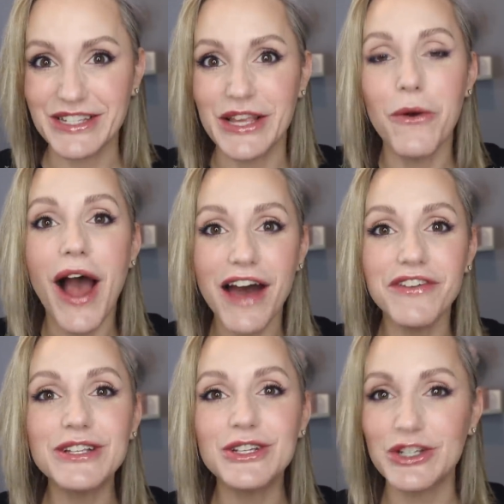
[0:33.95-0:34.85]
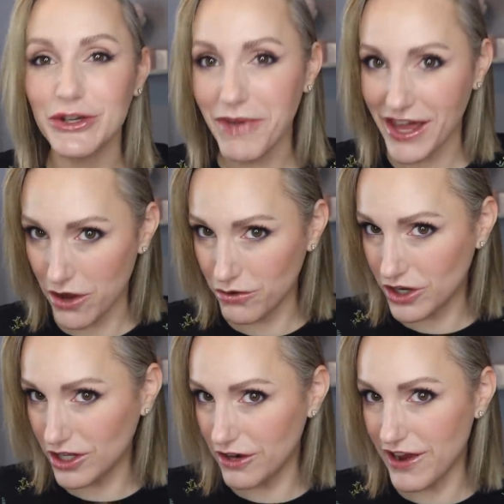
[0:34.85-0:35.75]
So having to do my own
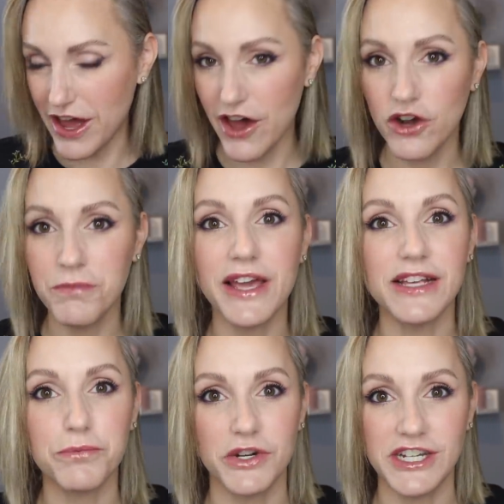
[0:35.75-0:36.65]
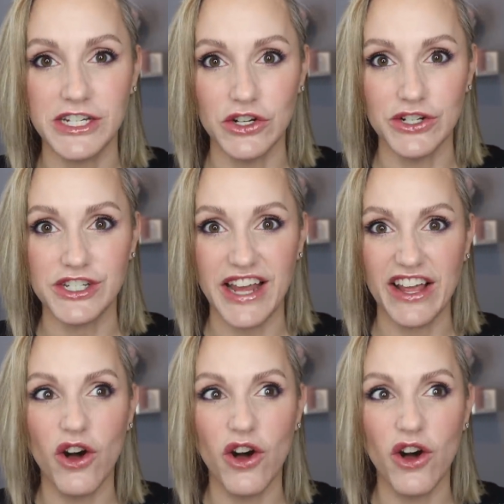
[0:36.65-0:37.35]
colour at home is is pretty daunting.